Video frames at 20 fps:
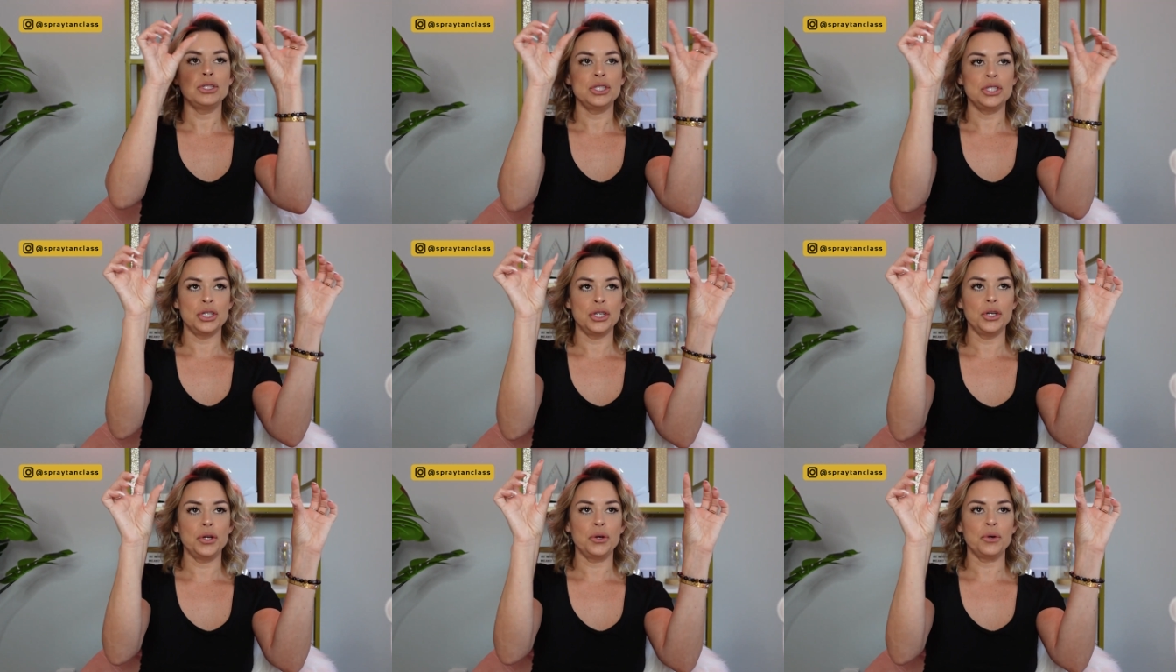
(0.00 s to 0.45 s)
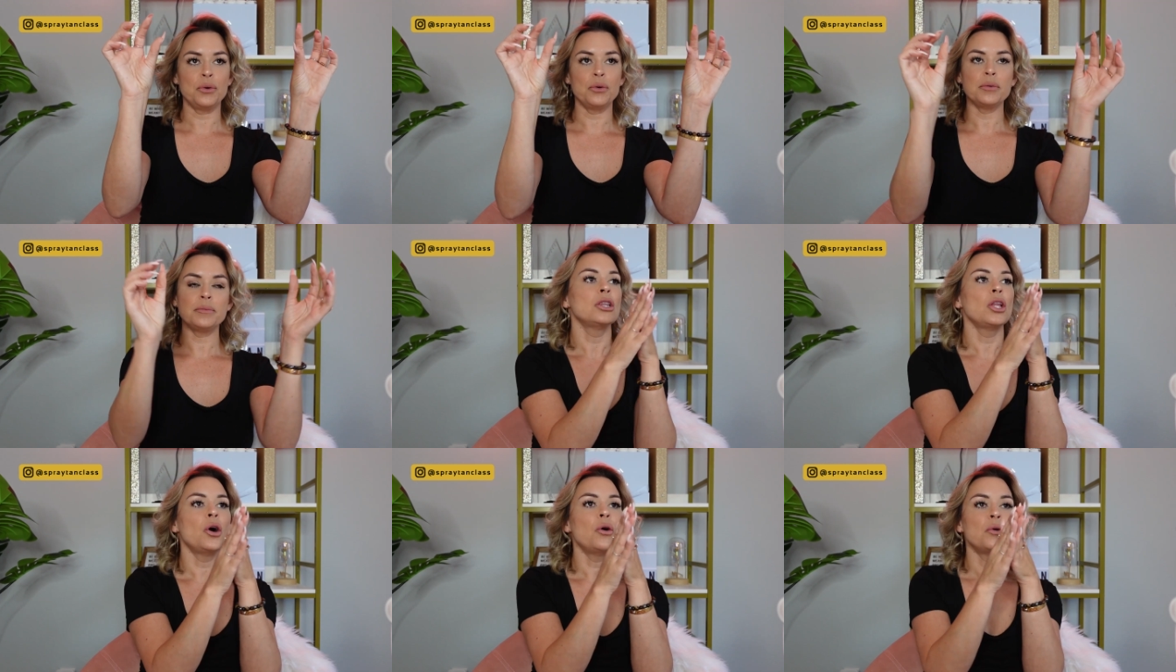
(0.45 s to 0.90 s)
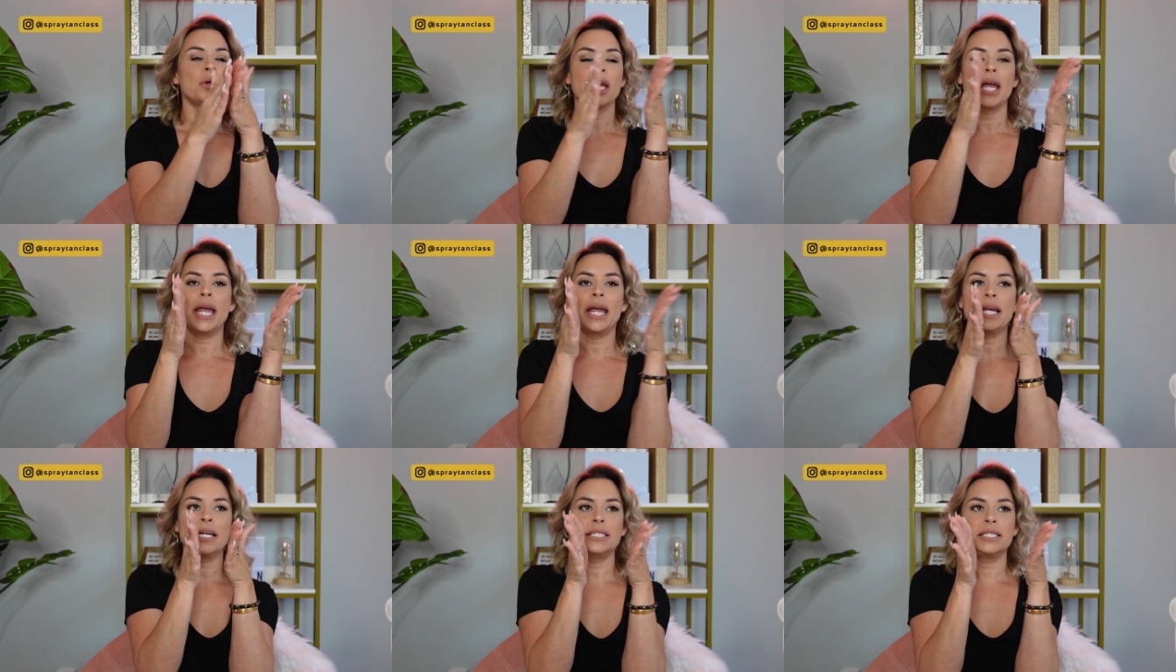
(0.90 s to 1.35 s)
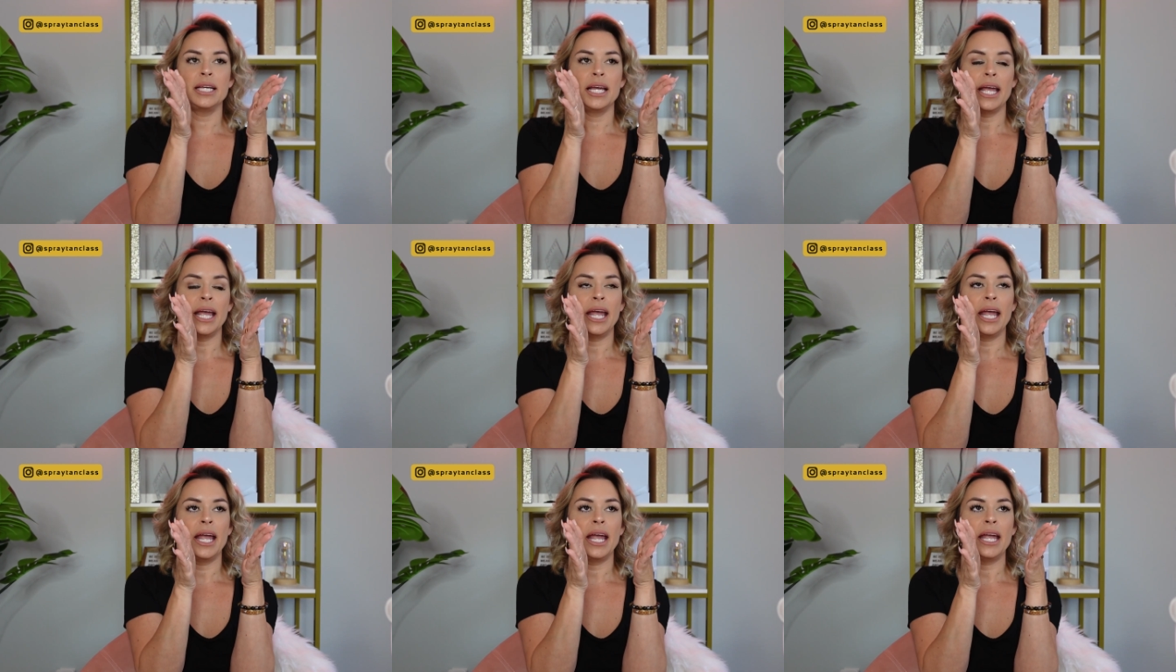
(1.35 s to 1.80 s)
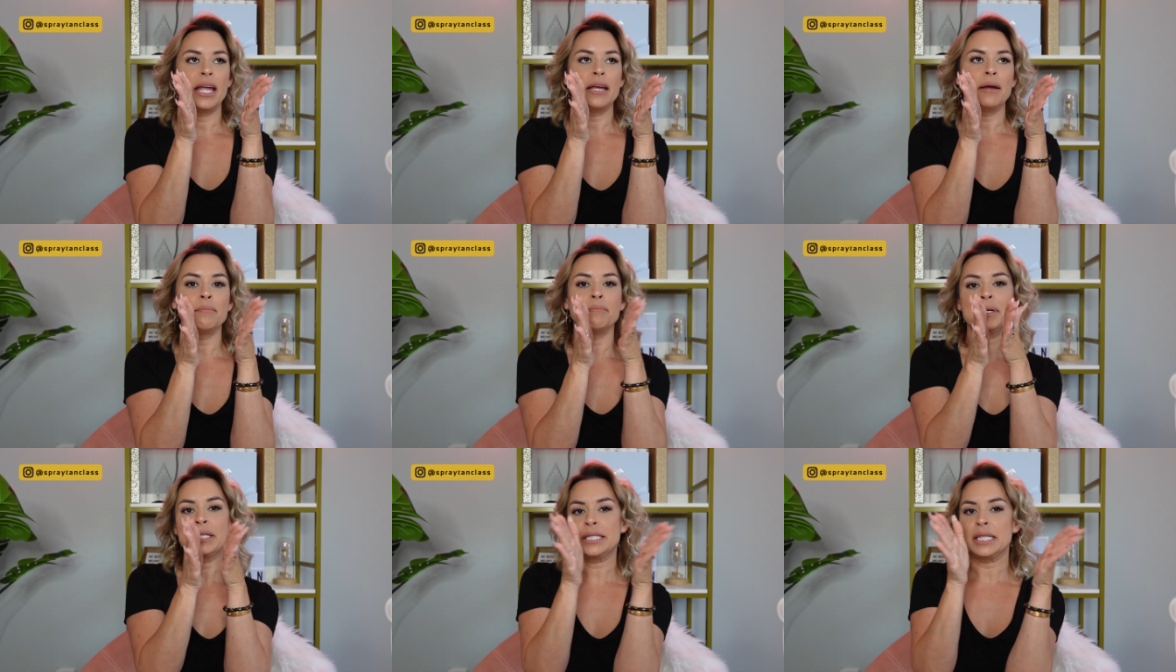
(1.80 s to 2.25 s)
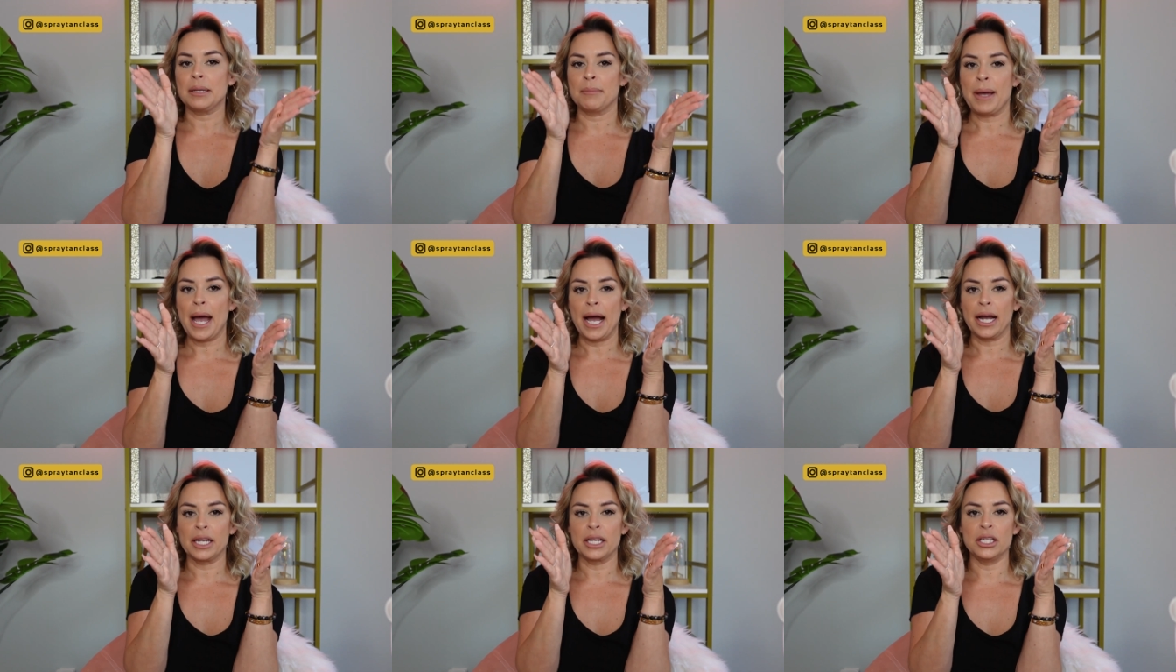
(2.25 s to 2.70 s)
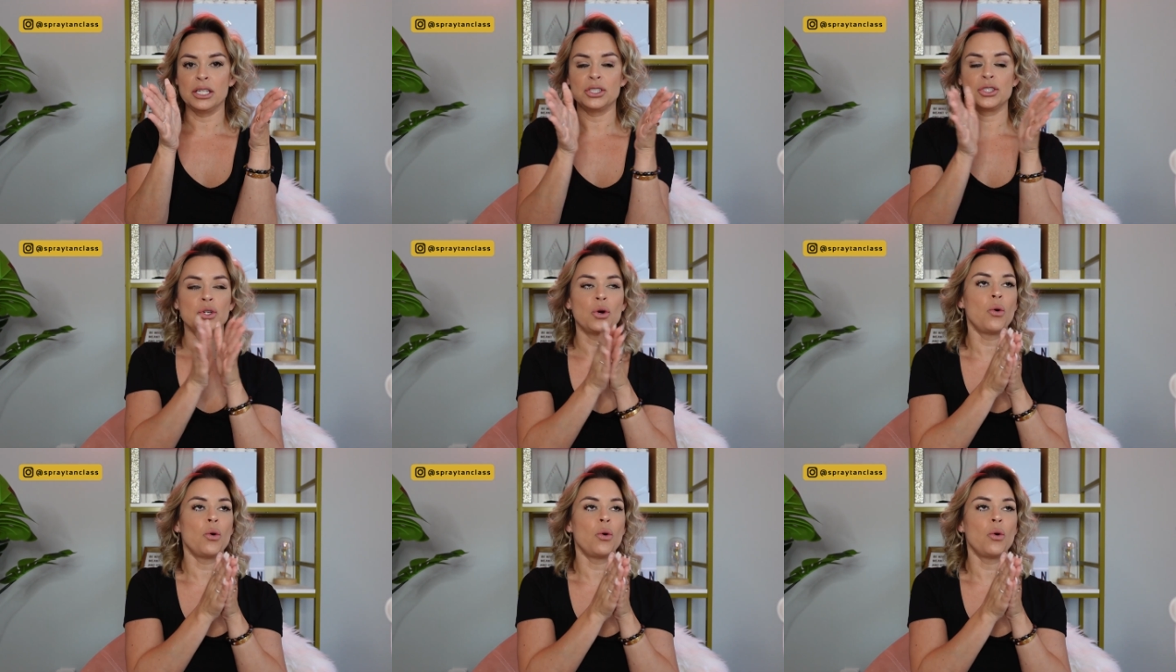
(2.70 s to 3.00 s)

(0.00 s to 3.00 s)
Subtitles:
to locate a missing package,